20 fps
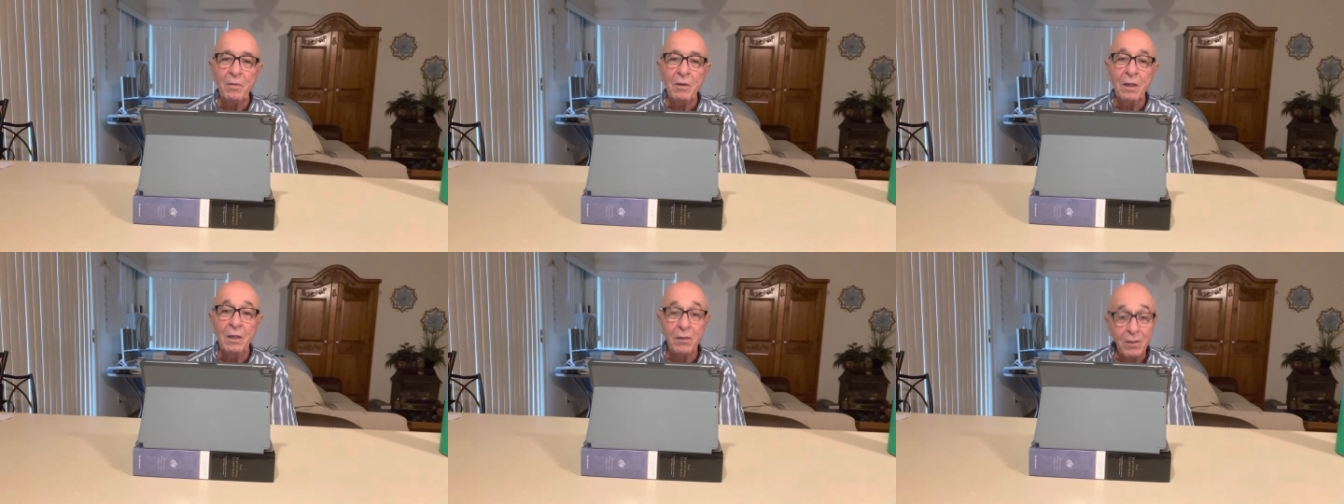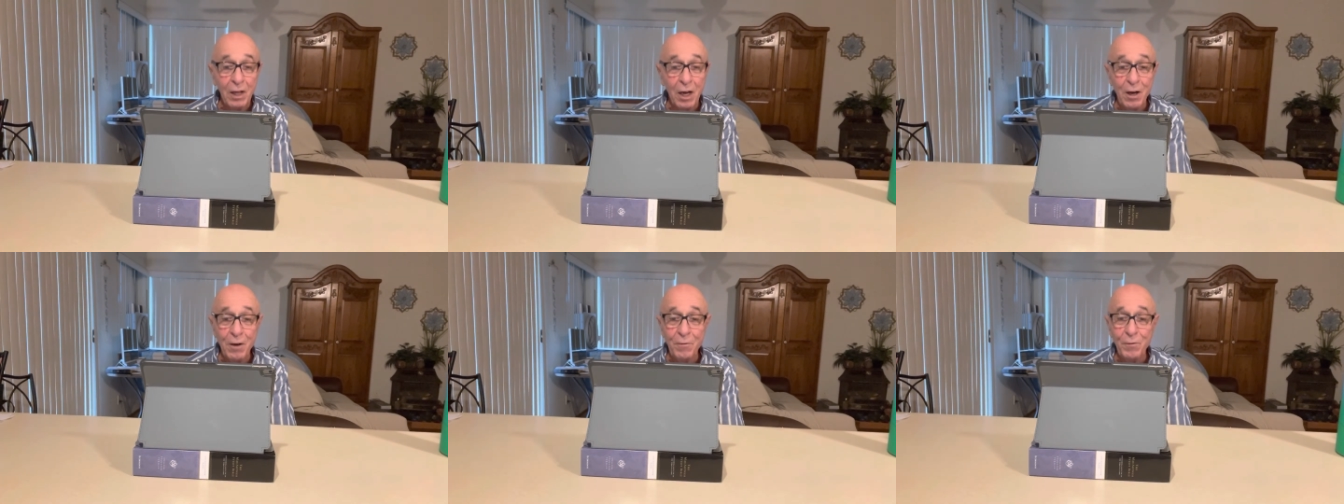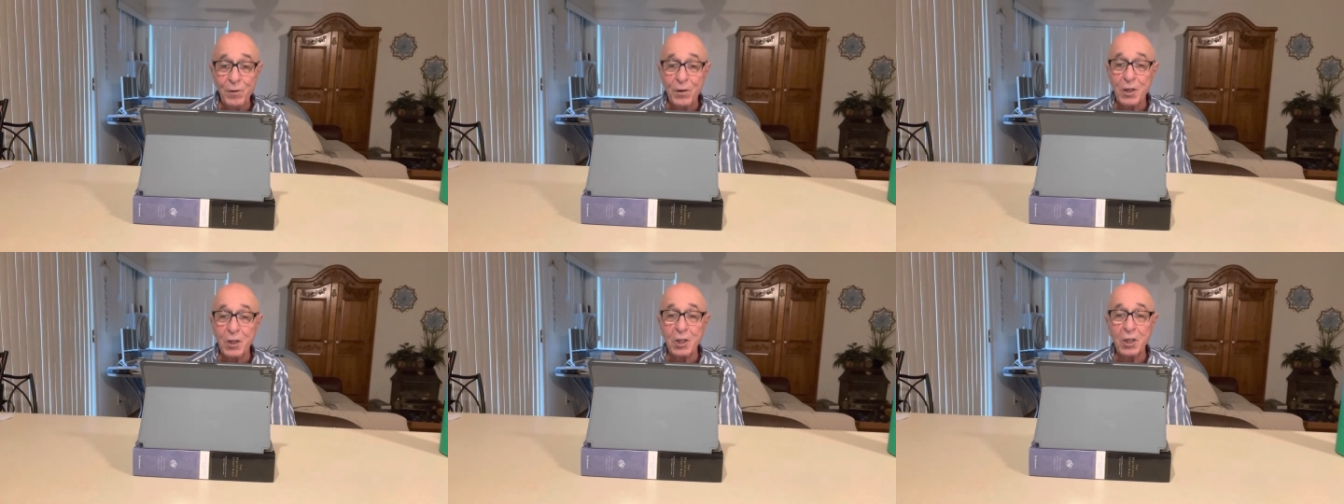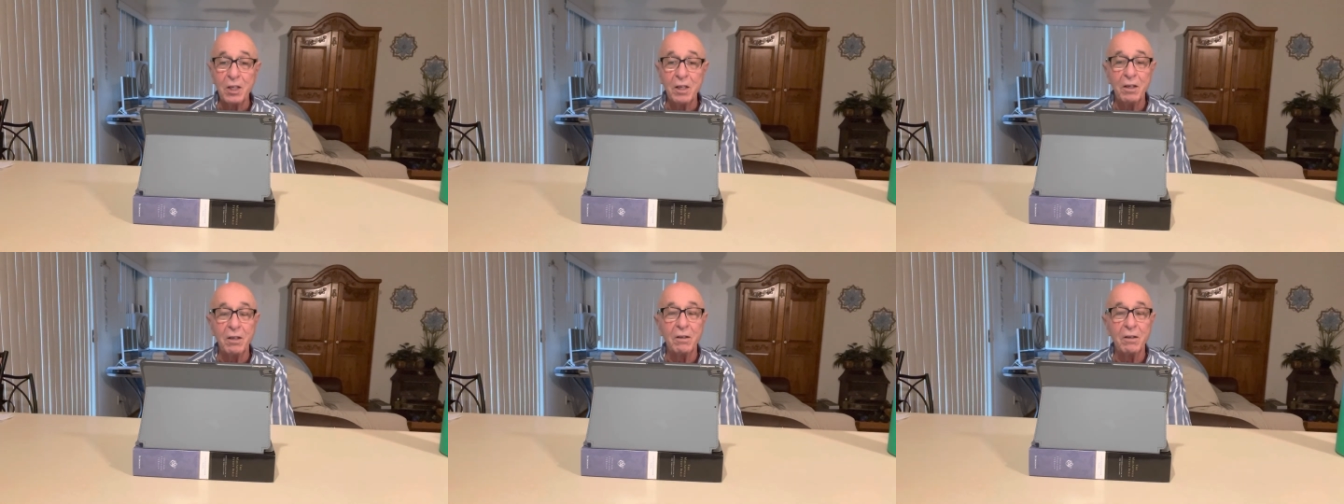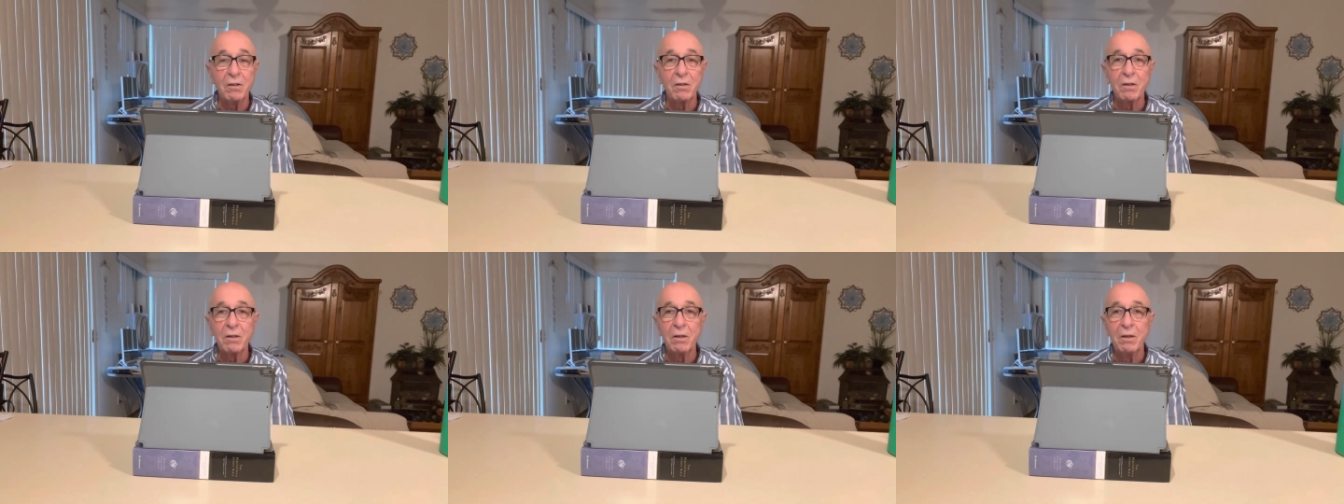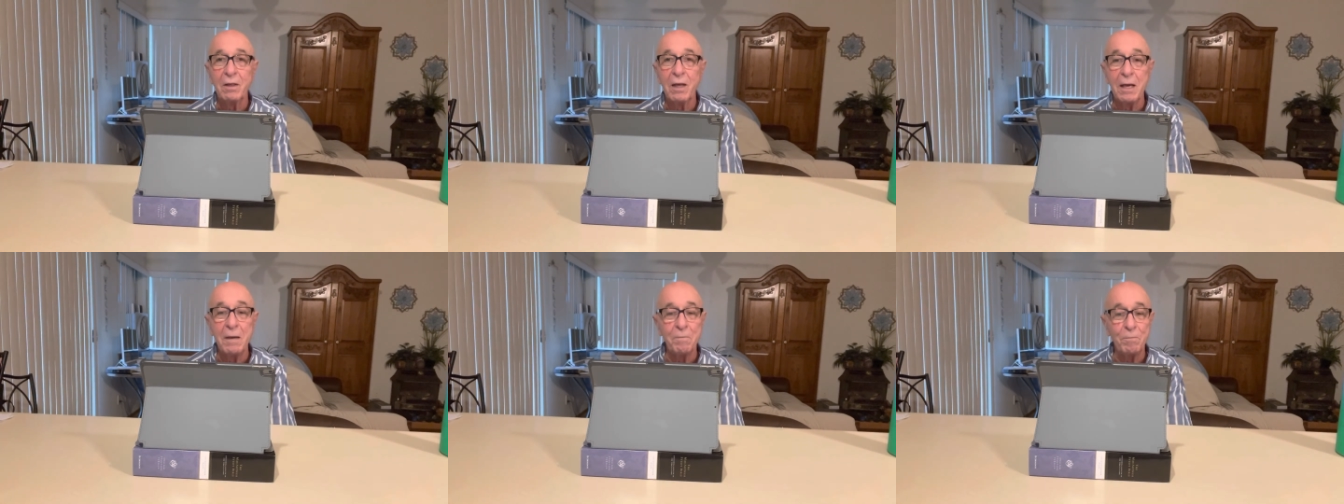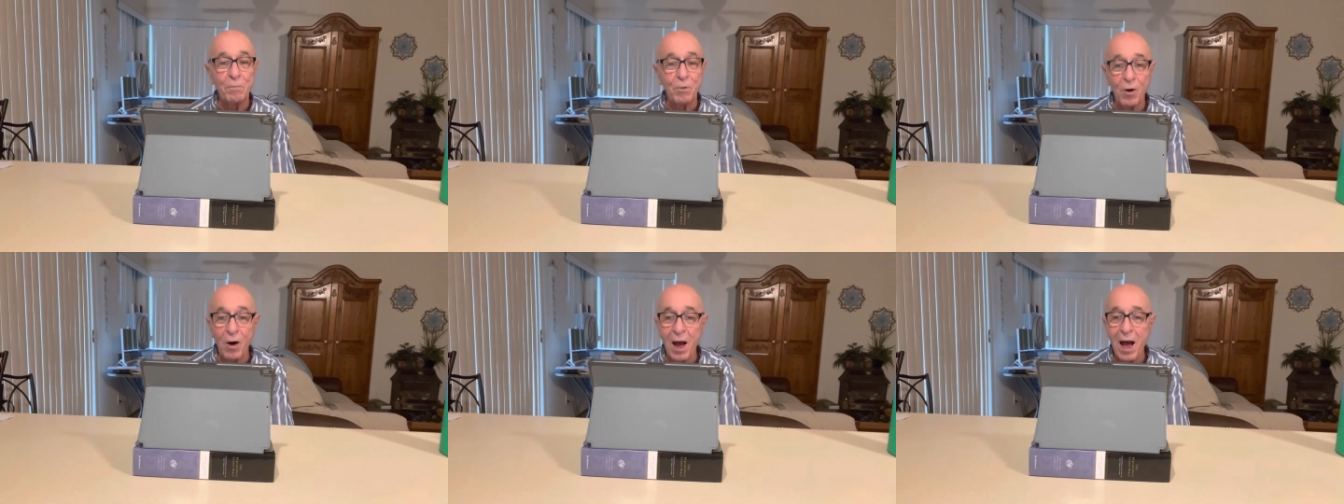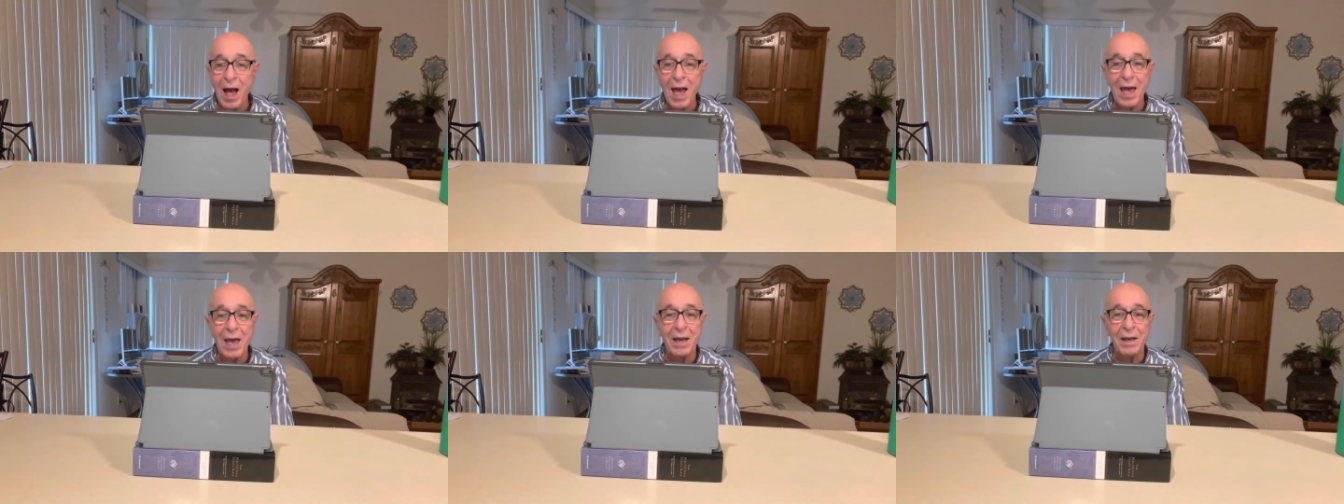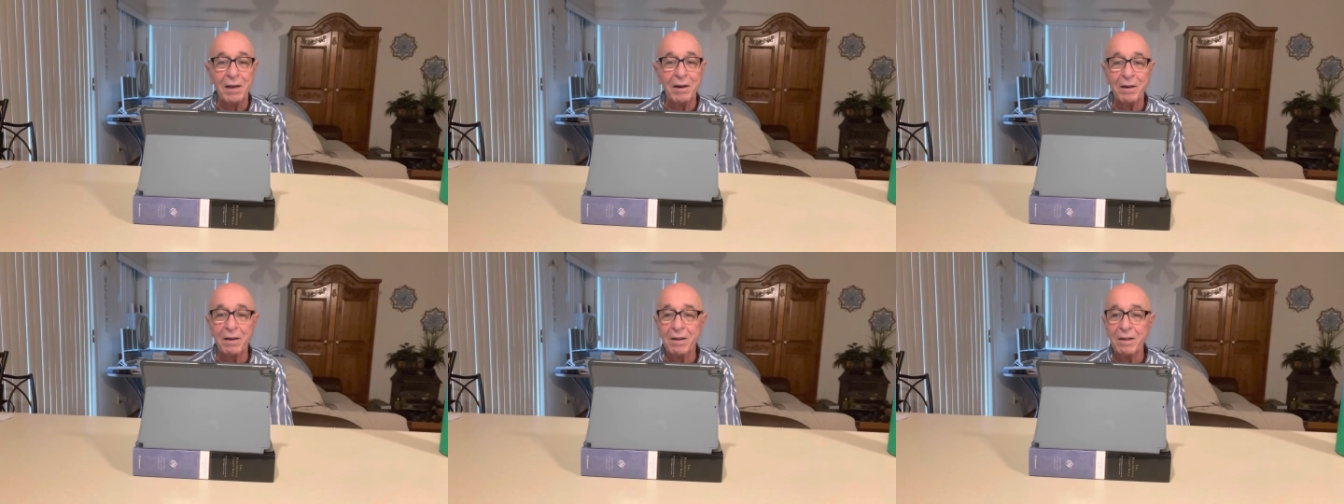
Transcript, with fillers: Selfishness and pride